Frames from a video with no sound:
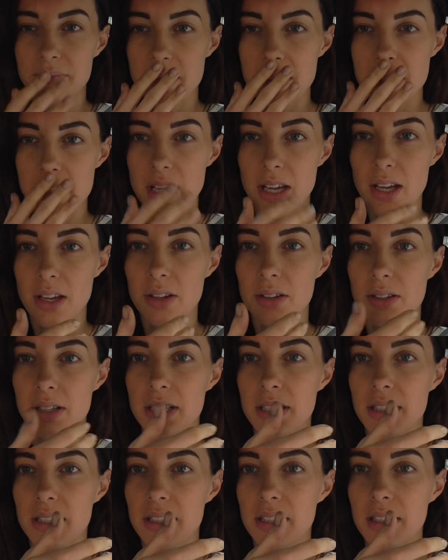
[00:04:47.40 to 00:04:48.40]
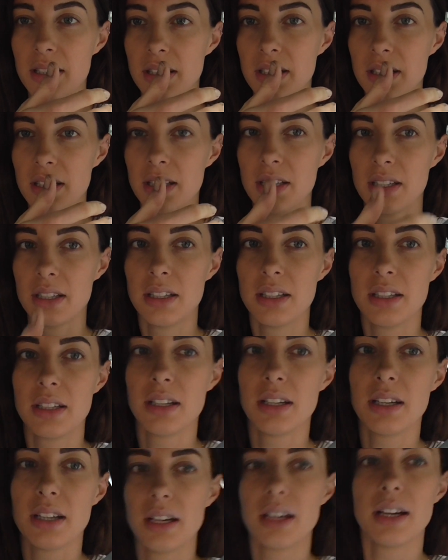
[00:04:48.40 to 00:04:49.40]
So
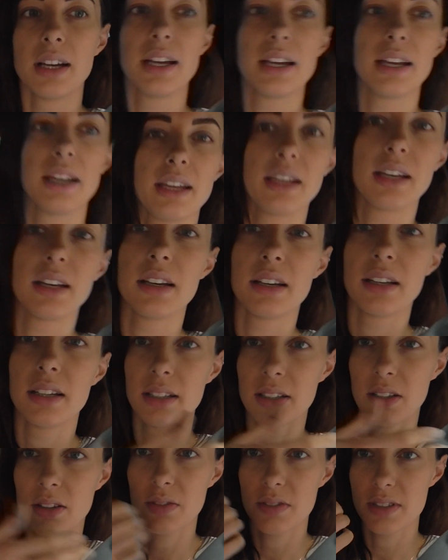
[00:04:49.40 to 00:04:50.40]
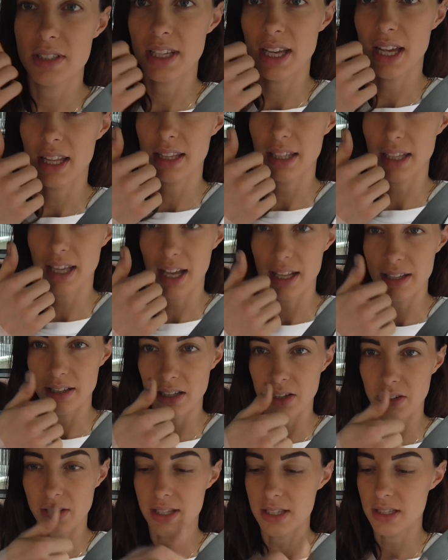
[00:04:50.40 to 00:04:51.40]
I obviously had the
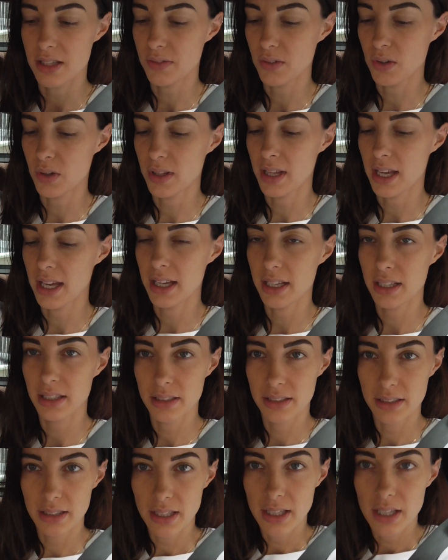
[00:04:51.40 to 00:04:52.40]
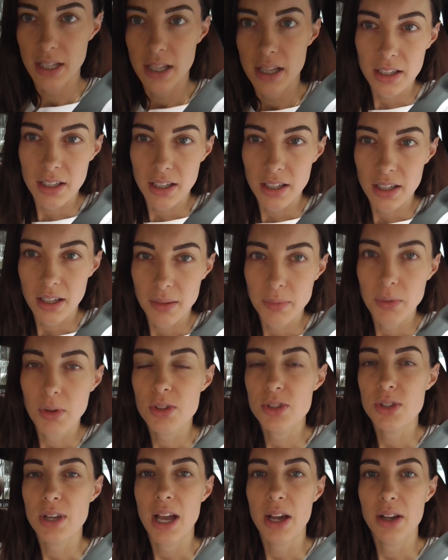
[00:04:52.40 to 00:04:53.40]
cannula in, so I've got that in. I'm
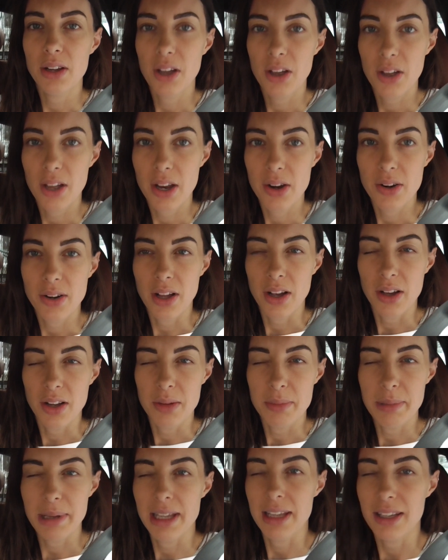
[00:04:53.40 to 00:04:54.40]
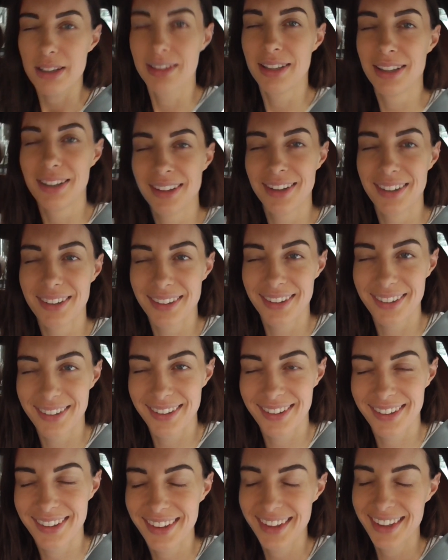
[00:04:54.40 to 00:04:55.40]
not sure how coherent I'm going to be
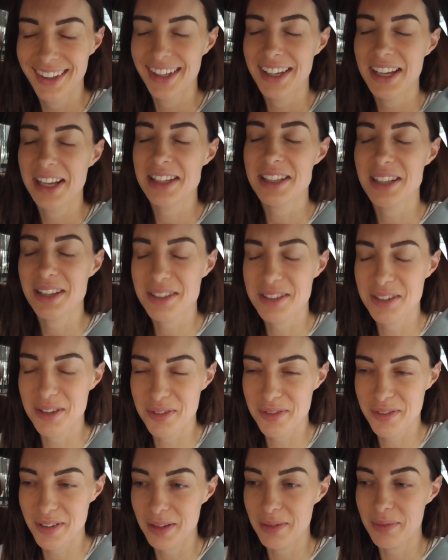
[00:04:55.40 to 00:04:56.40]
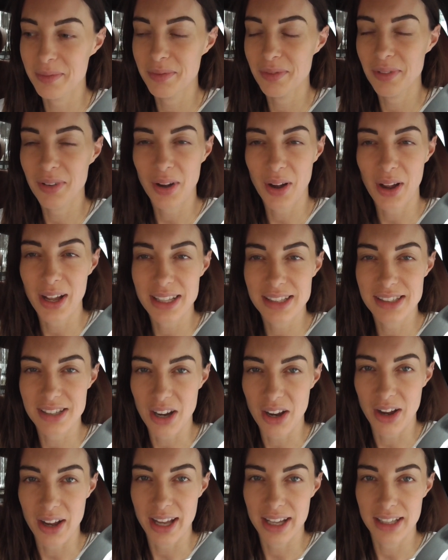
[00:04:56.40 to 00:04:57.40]
because I still feel quite
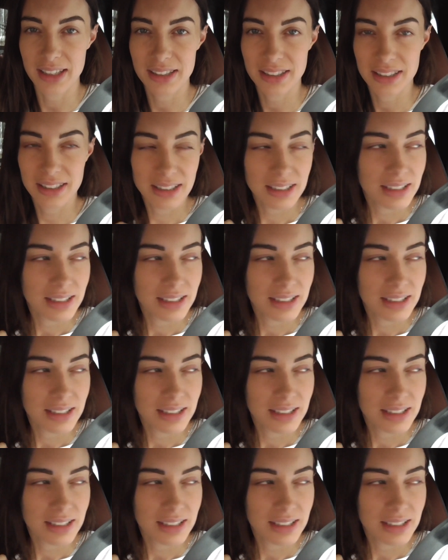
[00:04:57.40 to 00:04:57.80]
tired.